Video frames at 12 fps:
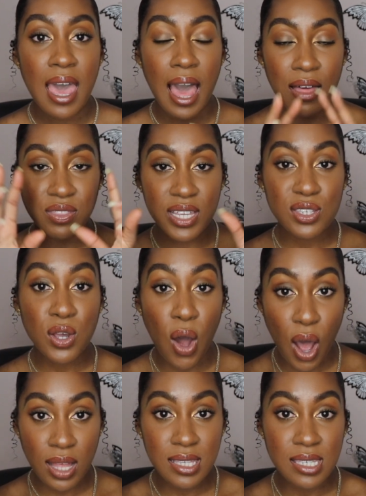and this
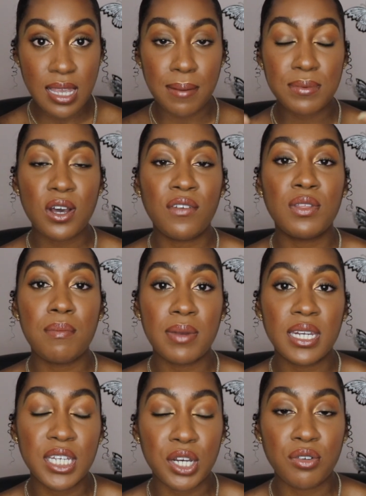concept of the
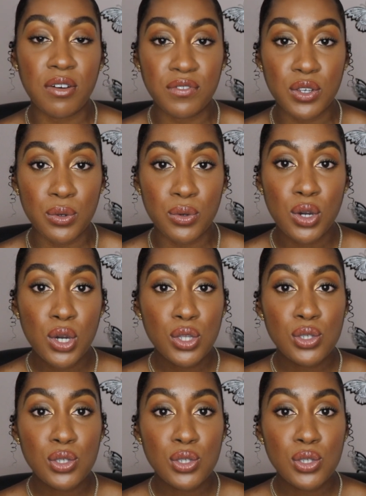mid-year review